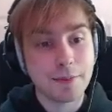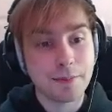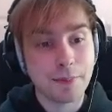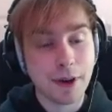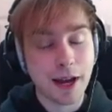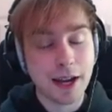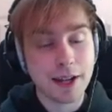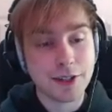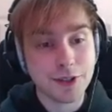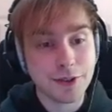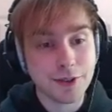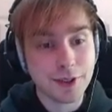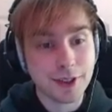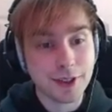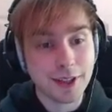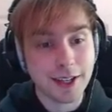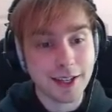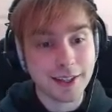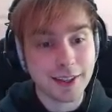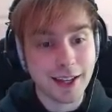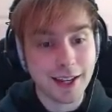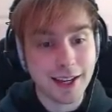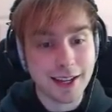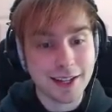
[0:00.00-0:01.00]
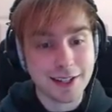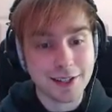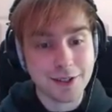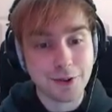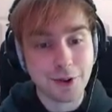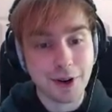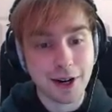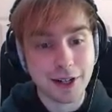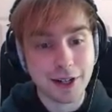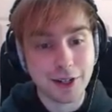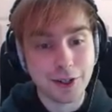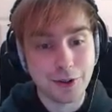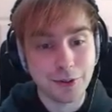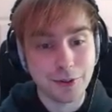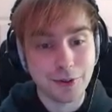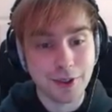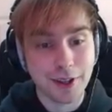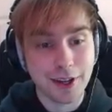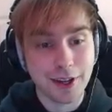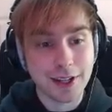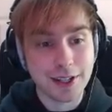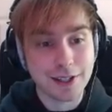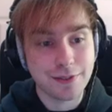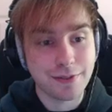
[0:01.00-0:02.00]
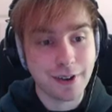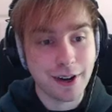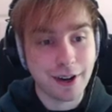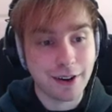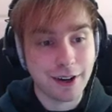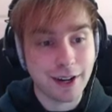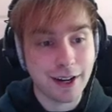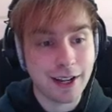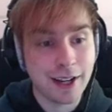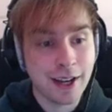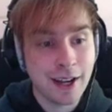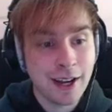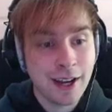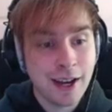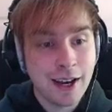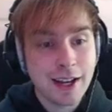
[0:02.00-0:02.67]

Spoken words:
but I do think that it is quite cool that it's very